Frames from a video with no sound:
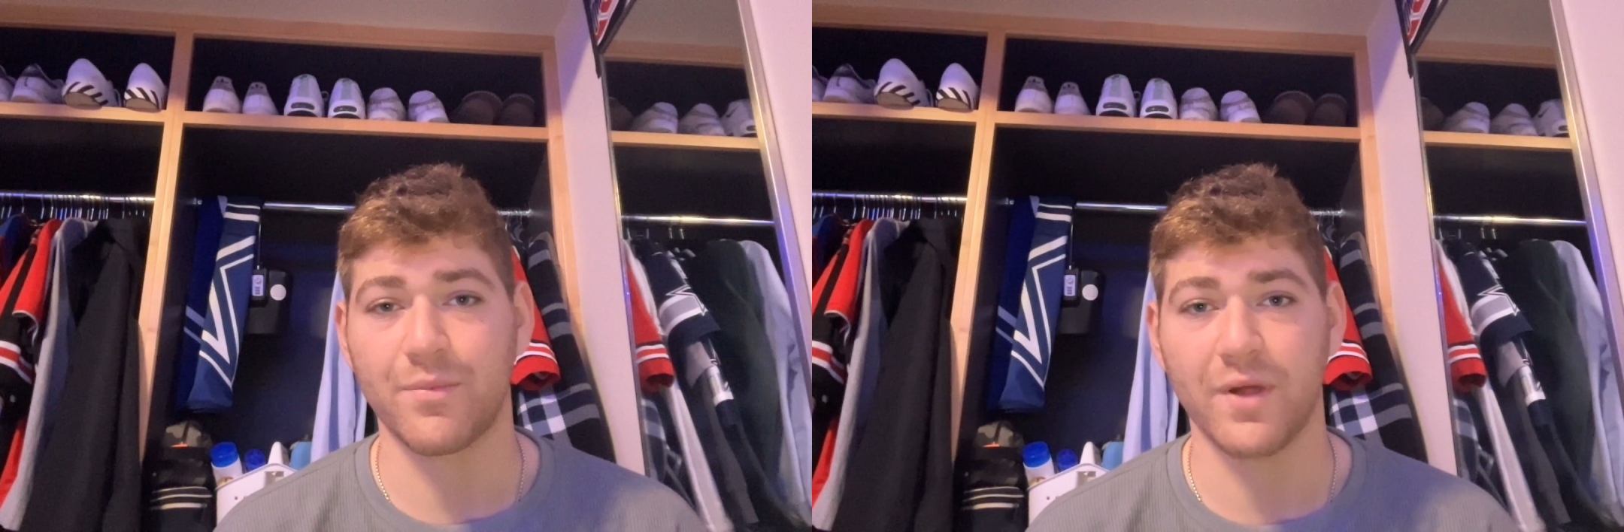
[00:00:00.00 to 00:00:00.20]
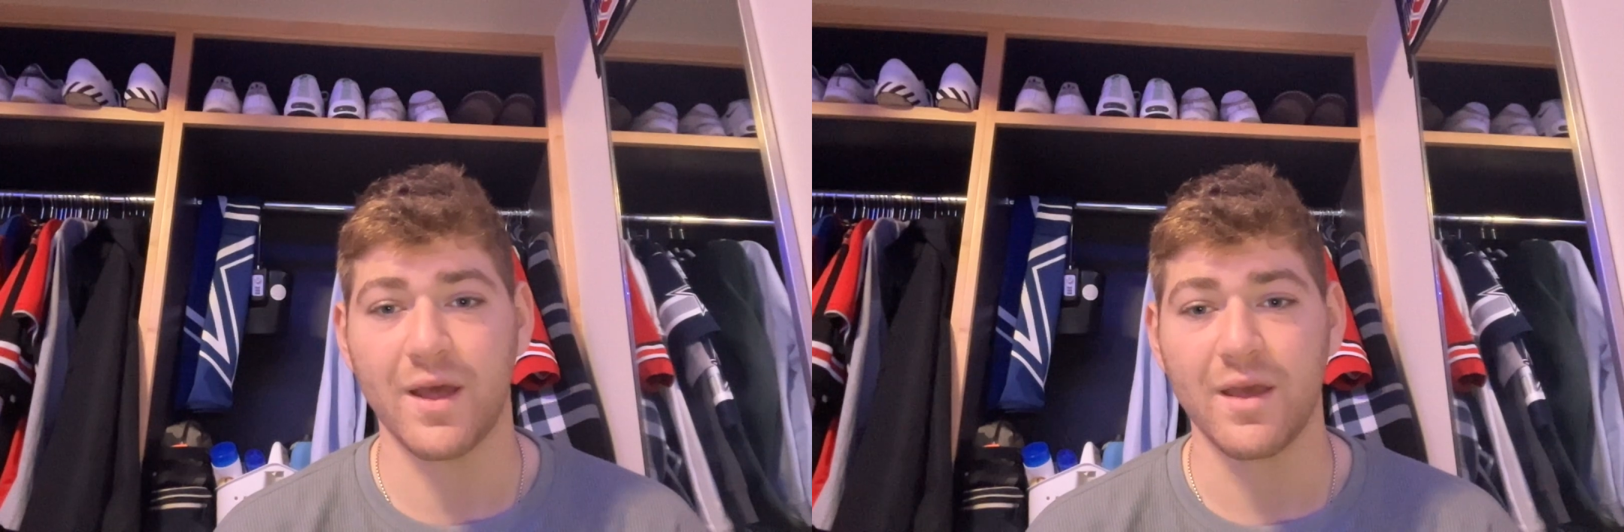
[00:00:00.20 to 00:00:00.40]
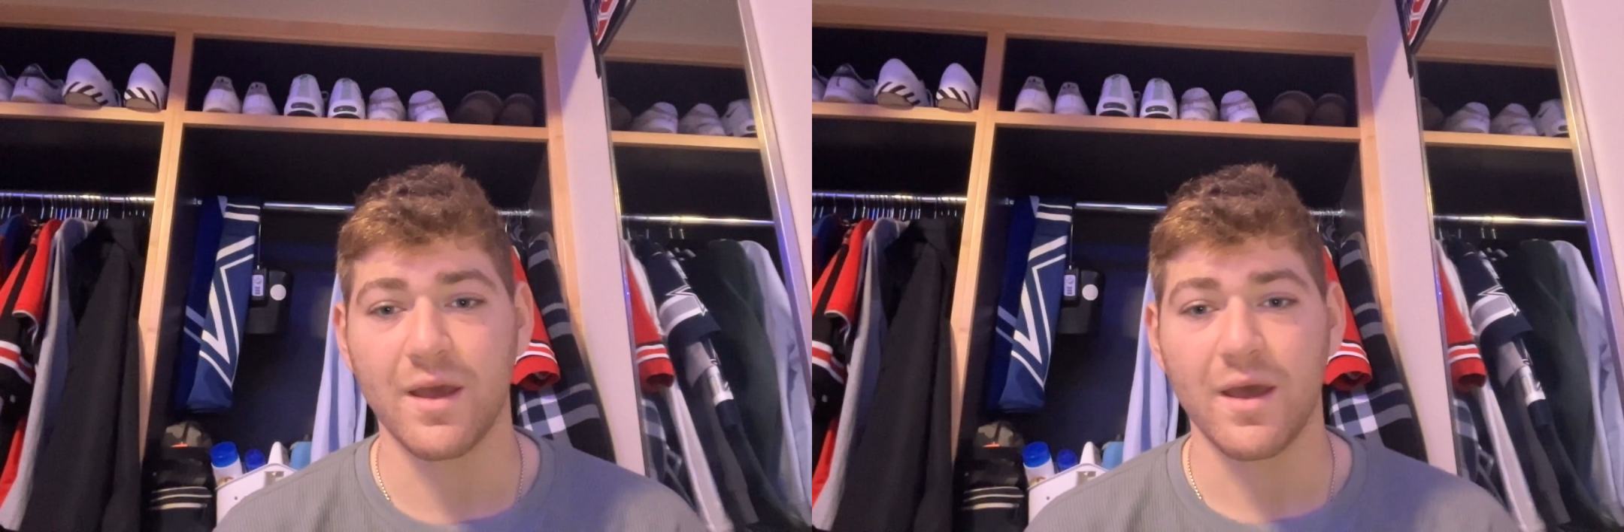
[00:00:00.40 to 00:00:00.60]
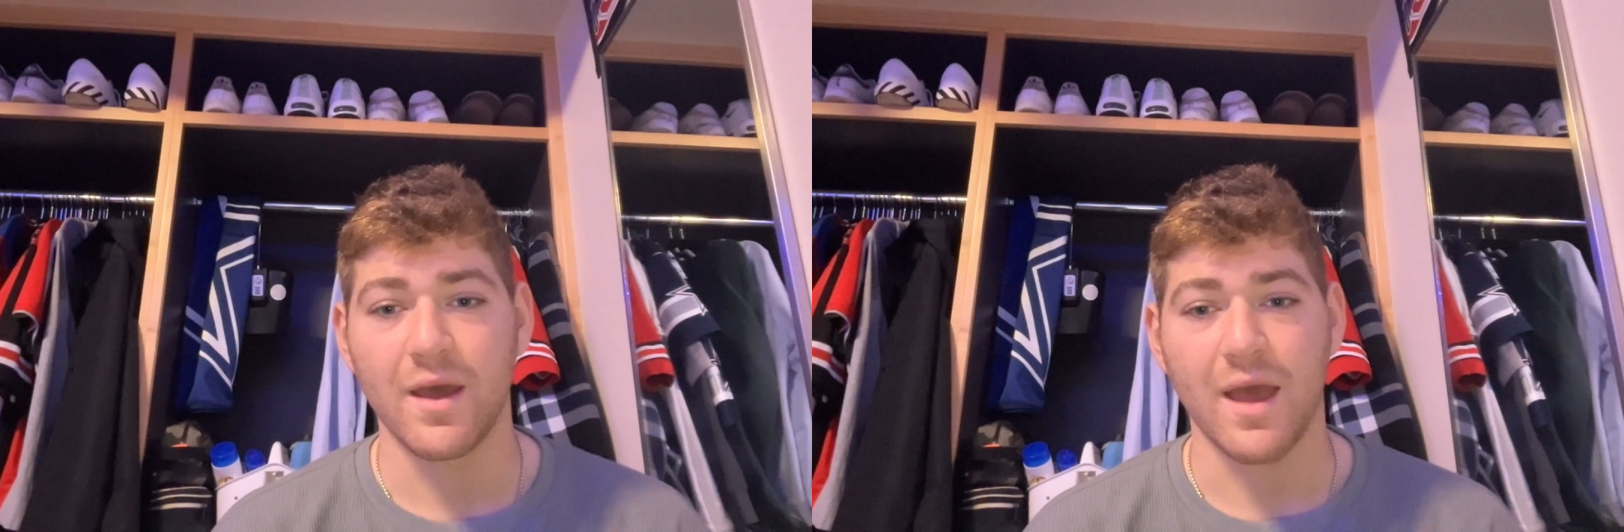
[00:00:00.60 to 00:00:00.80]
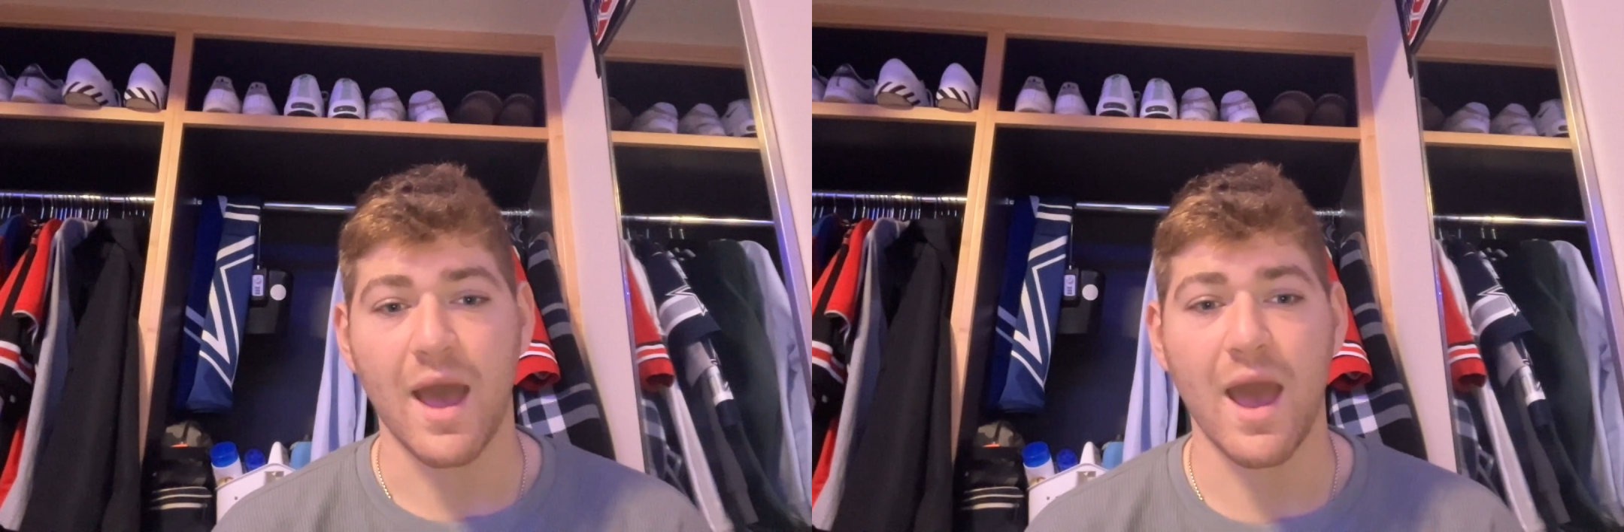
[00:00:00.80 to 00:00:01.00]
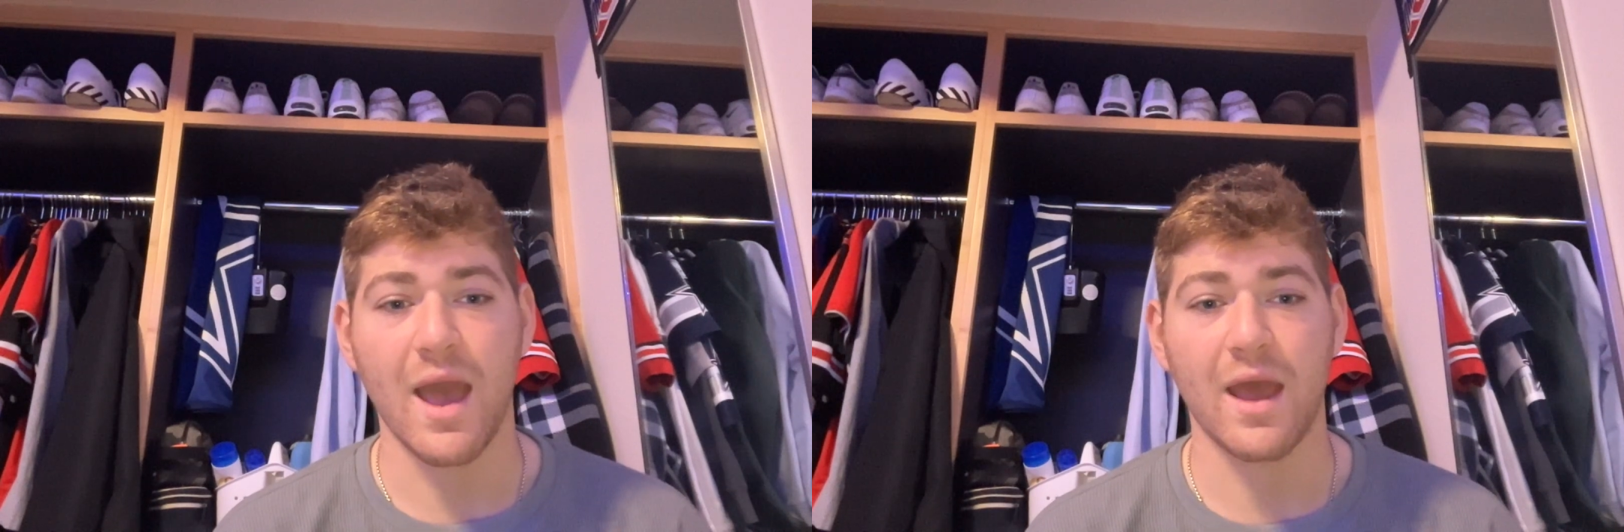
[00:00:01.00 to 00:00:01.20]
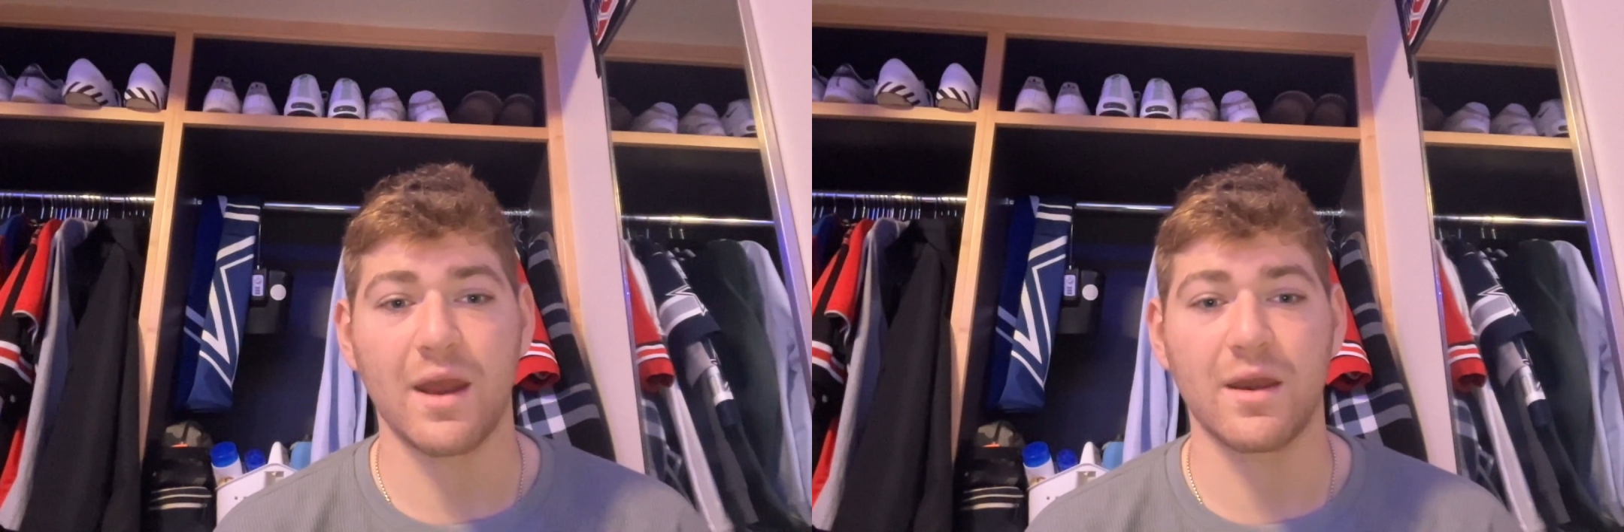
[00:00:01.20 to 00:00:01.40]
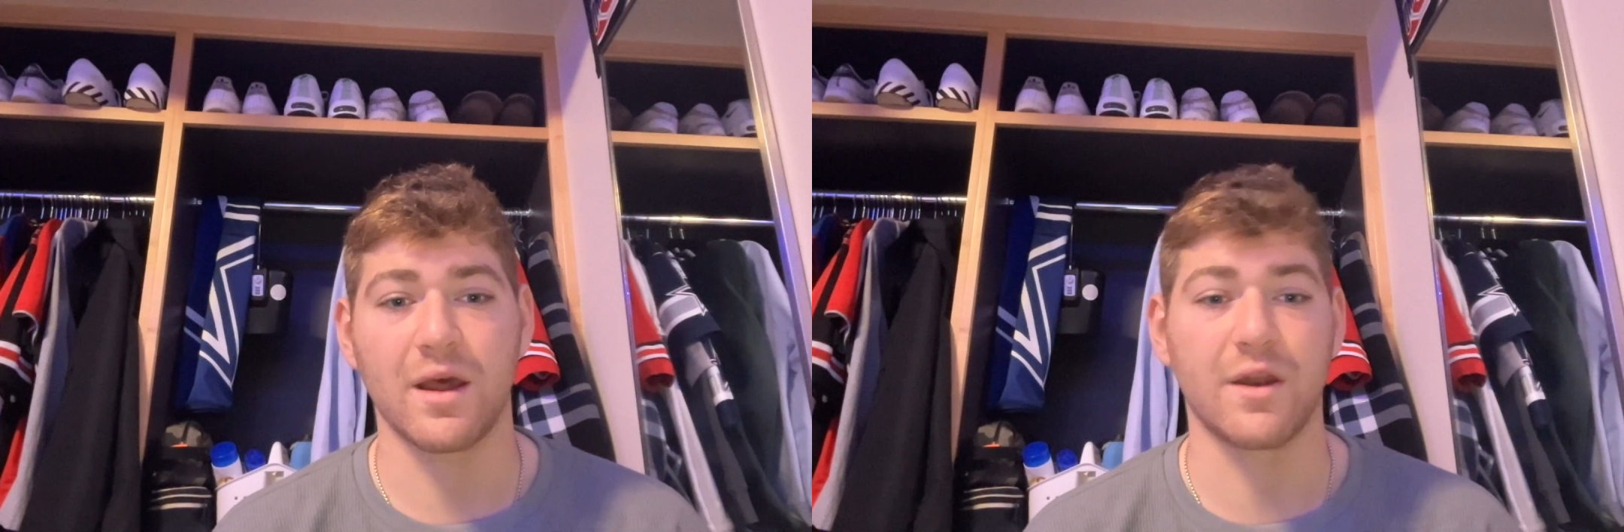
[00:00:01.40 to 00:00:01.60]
the play? And